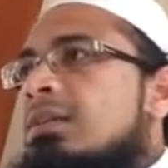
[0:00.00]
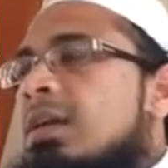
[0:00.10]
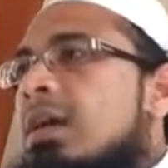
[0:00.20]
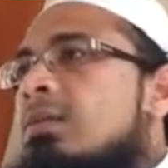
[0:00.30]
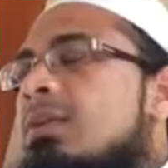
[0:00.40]

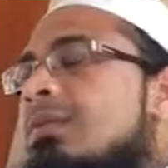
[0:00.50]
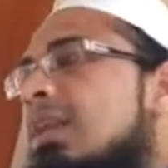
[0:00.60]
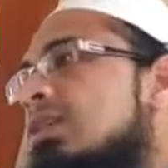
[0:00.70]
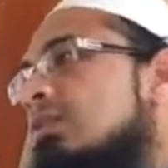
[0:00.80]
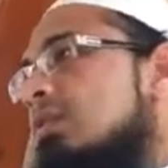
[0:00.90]
around the
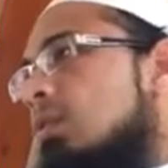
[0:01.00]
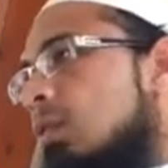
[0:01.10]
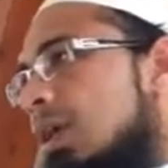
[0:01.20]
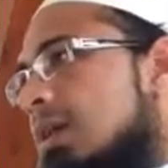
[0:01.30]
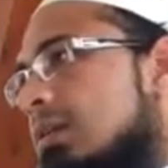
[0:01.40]
revelation of the
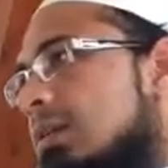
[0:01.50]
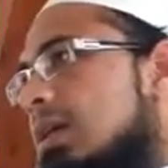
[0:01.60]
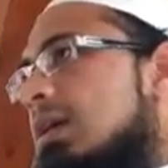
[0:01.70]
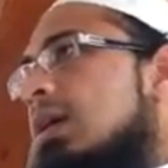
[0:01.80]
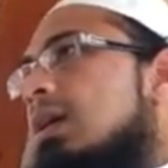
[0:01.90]
Quran,
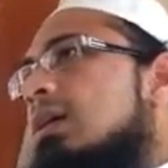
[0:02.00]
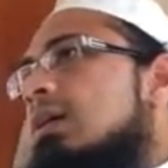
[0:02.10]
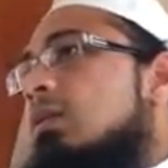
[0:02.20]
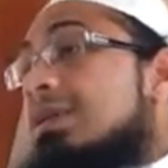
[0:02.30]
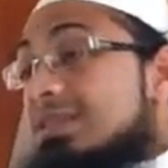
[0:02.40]

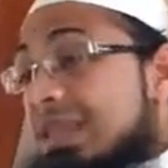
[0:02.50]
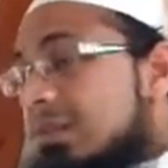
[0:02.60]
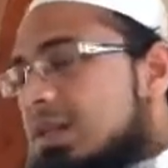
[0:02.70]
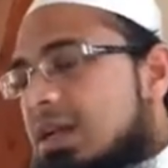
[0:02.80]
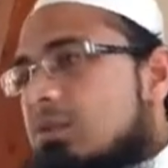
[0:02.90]
or is
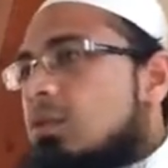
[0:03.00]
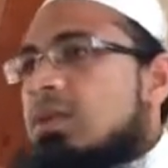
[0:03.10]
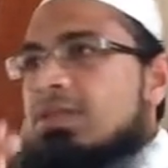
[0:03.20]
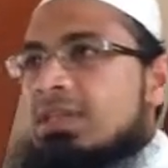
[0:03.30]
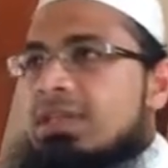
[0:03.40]
themed around, or
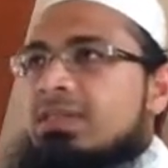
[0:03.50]
it's